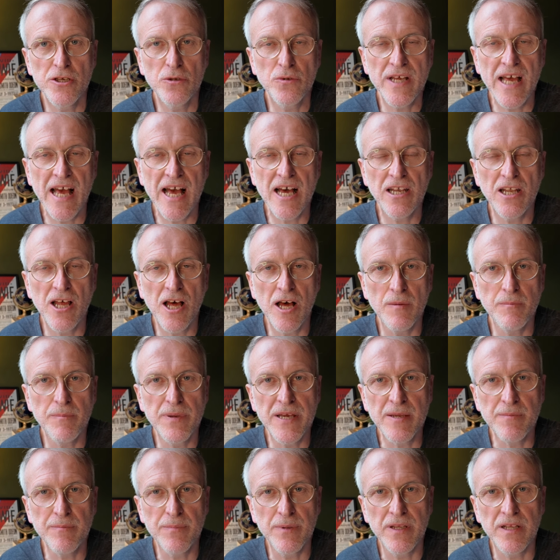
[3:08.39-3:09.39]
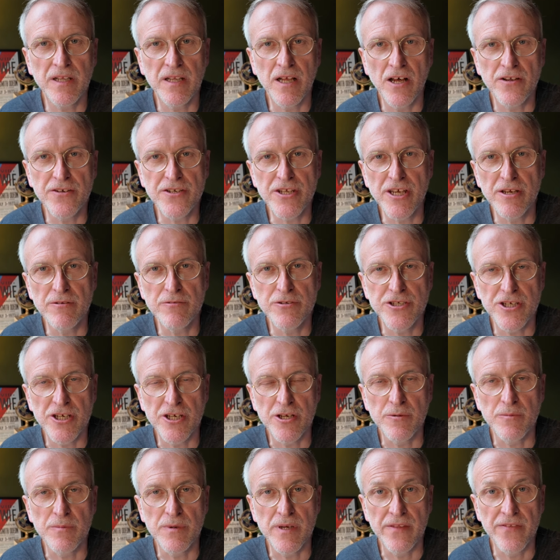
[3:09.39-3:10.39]
You'll get a lot of people on
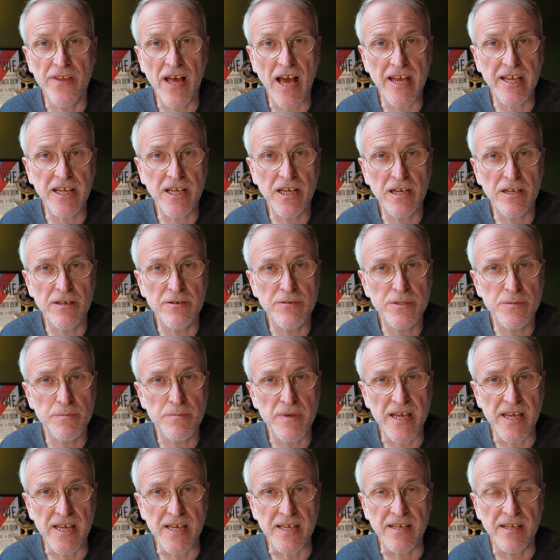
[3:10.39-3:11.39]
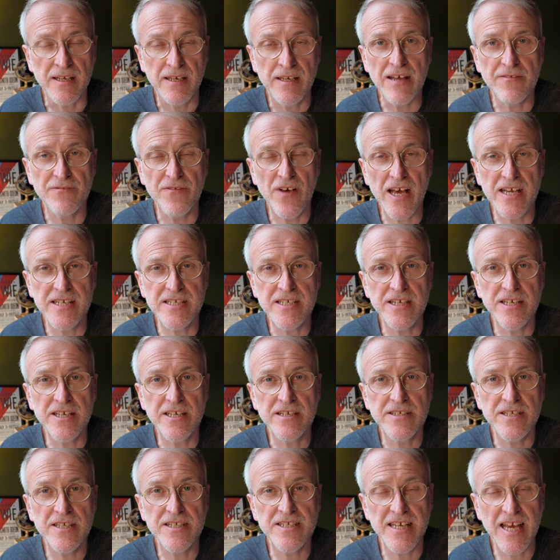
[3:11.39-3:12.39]
YouTube, and that includes me, advising
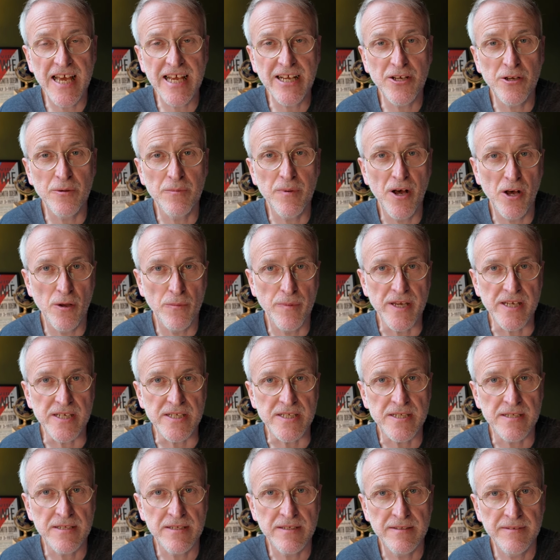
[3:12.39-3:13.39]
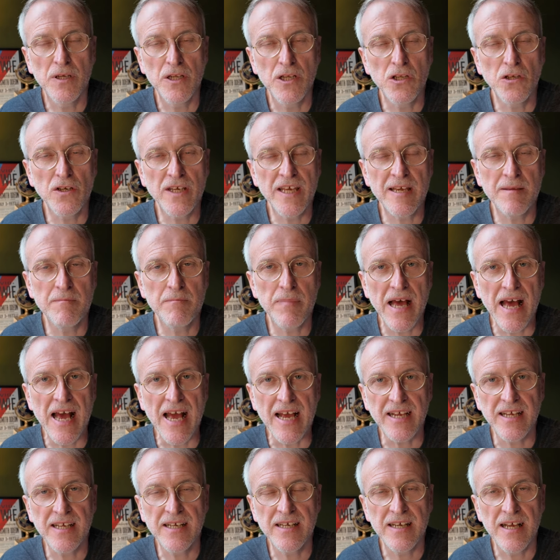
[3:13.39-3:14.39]
you to take up hobbies. But looking
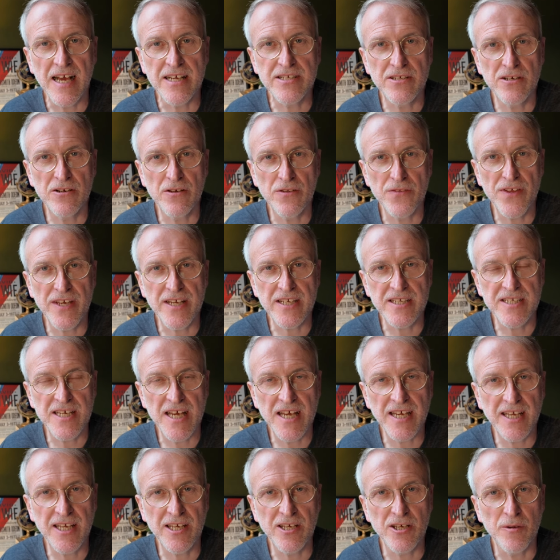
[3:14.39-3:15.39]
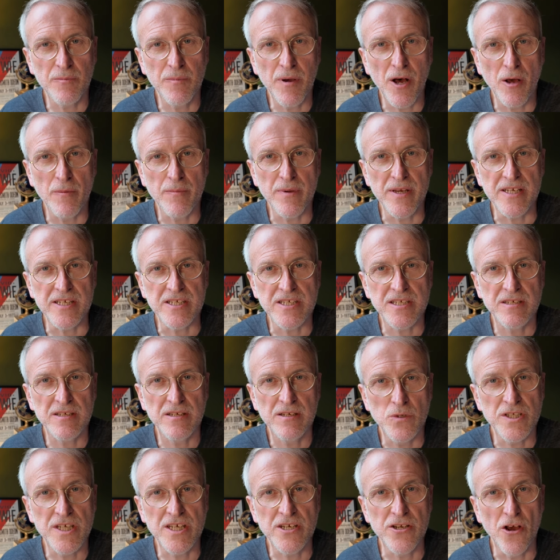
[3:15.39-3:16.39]
back, I don't think taking up hobbies
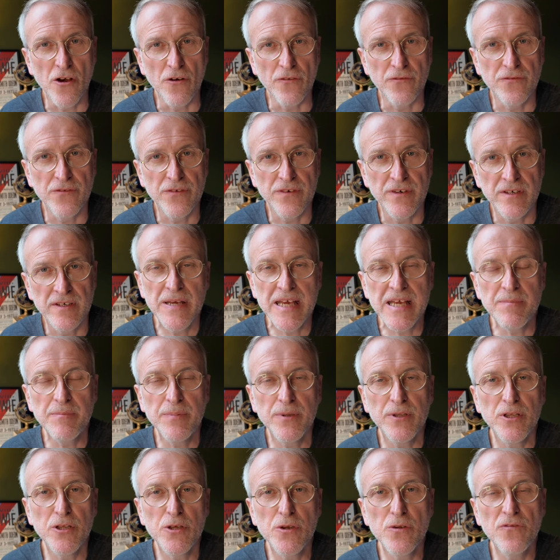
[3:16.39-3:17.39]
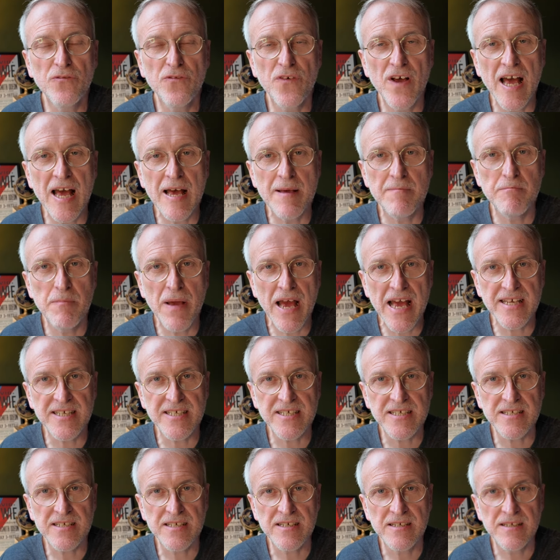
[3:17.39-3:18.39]
was enough. People who fare
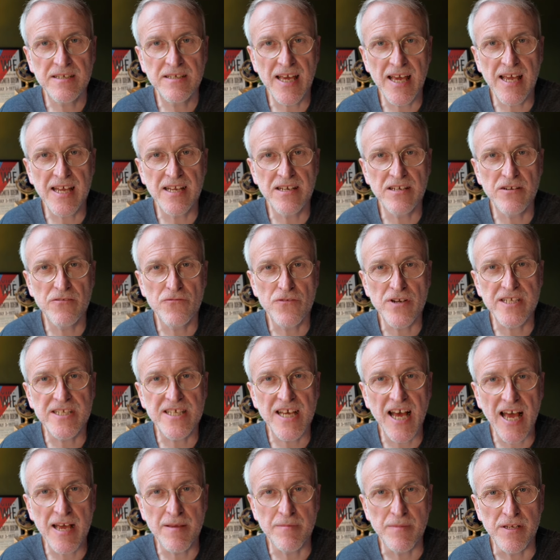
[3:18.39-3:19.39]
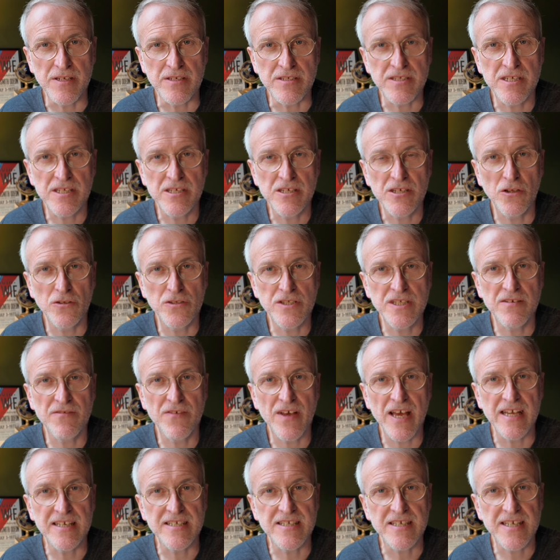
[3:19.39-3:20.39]
best in retirement
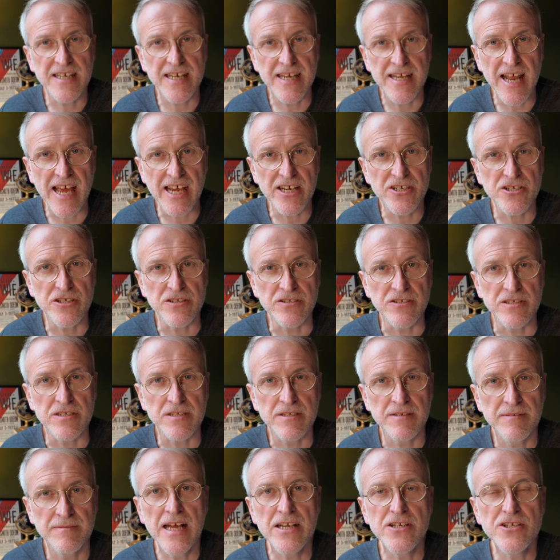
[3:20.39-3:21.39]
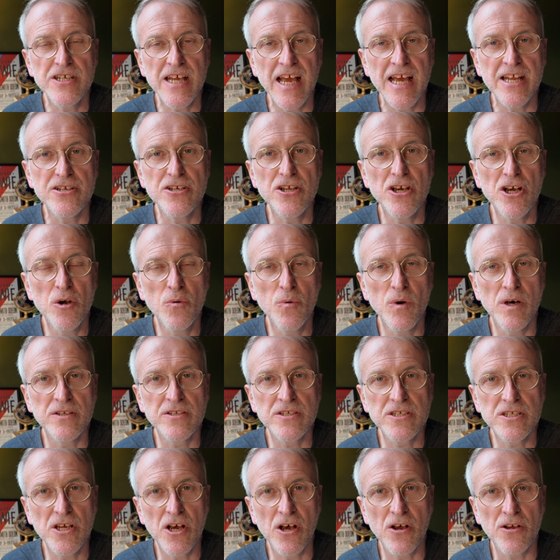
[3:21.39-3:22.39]
cultivate connections. And yet, no
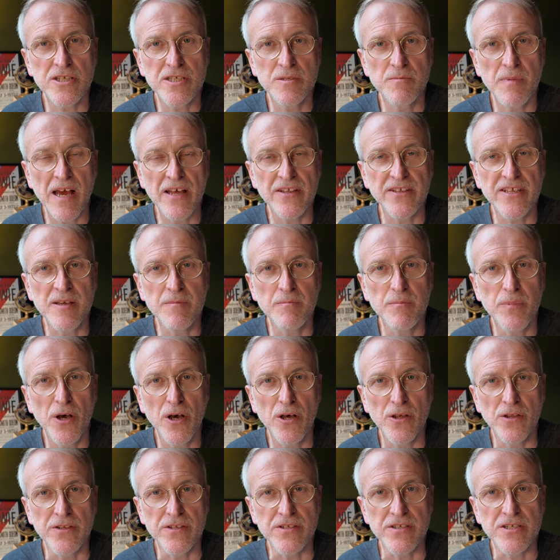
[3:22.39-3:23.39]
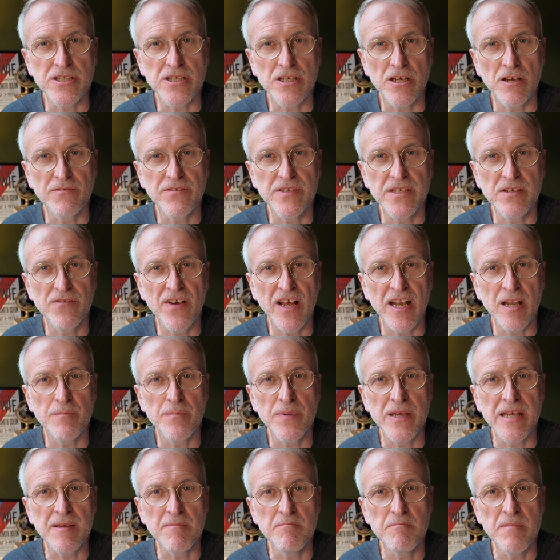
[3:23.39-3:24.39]
one talks about the importance of
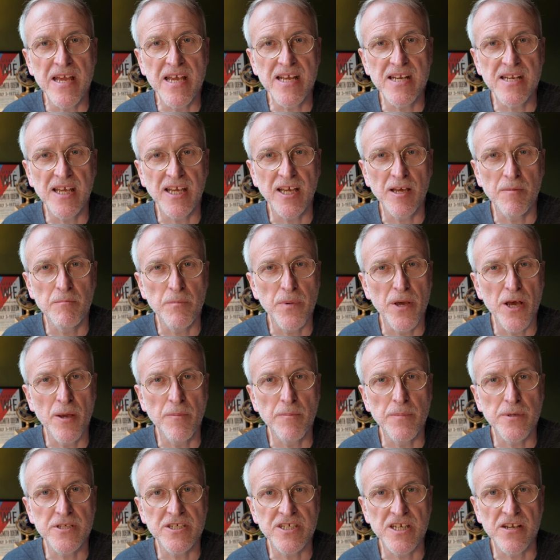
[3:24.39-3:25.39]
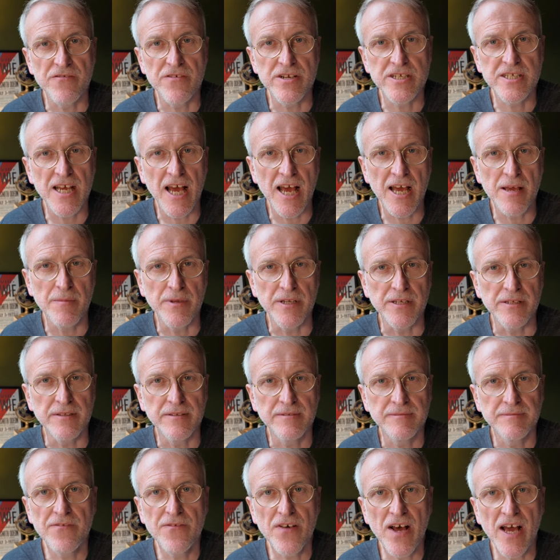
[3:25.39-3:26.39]
developing meaning and purpose in retirement.
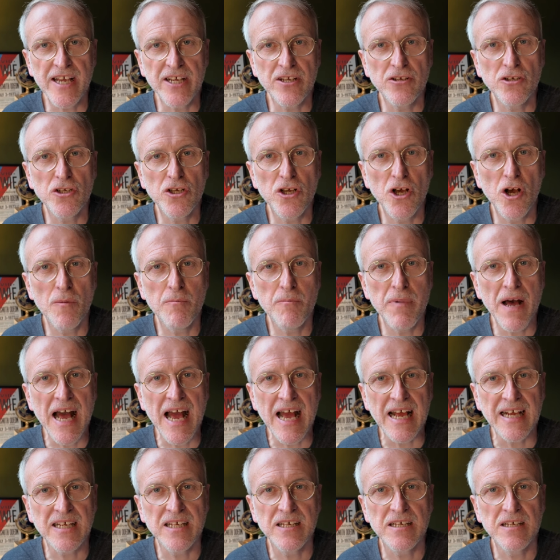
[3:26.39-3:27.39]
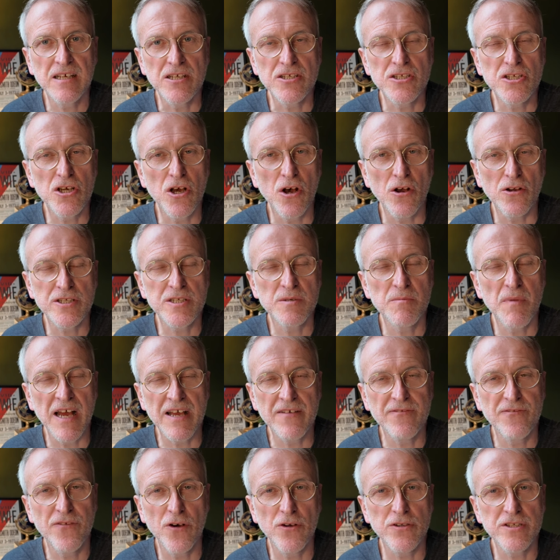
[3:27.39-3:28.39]
If I could go back and talk to
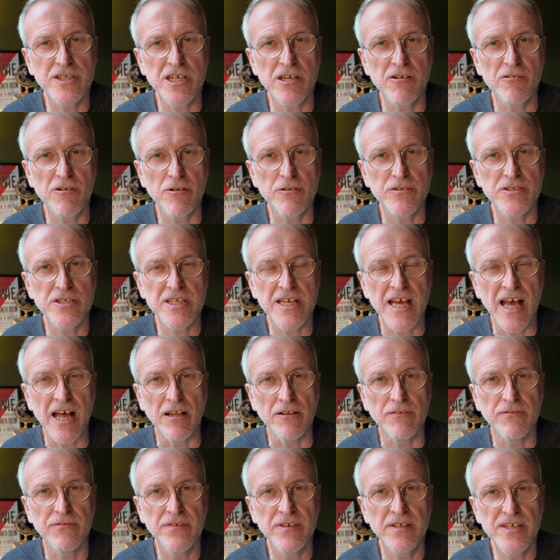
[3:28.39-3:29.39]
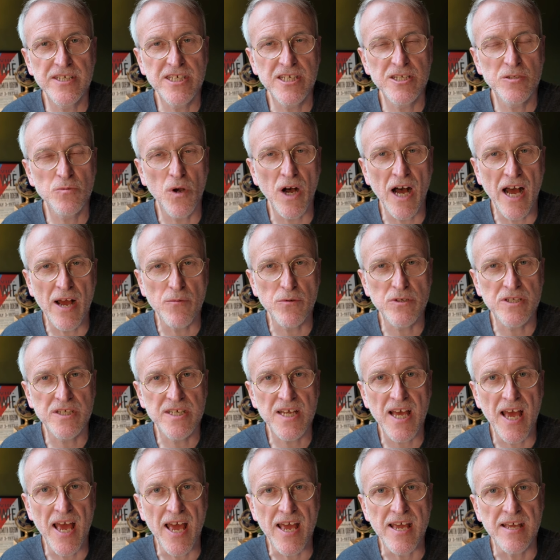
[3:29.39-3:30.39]
my 40 year old self, this is what I would
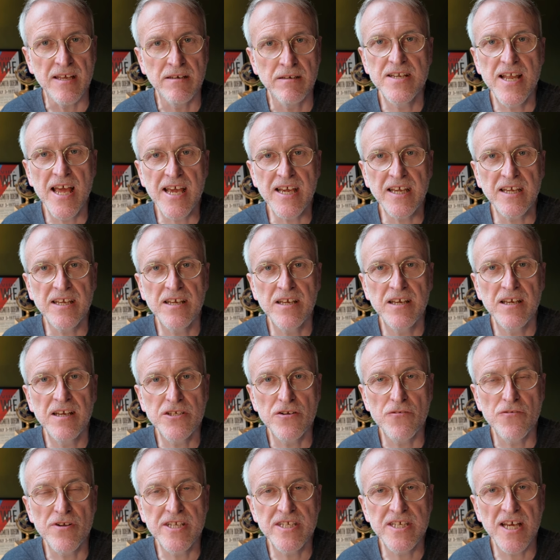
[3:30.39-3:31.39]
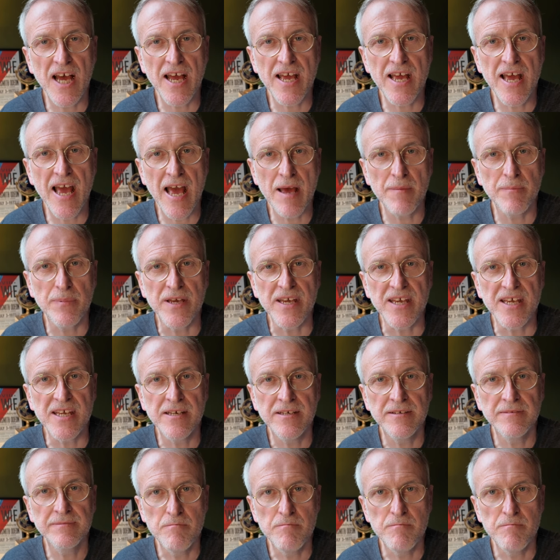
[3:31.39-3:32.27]
say Nick, to retire happy,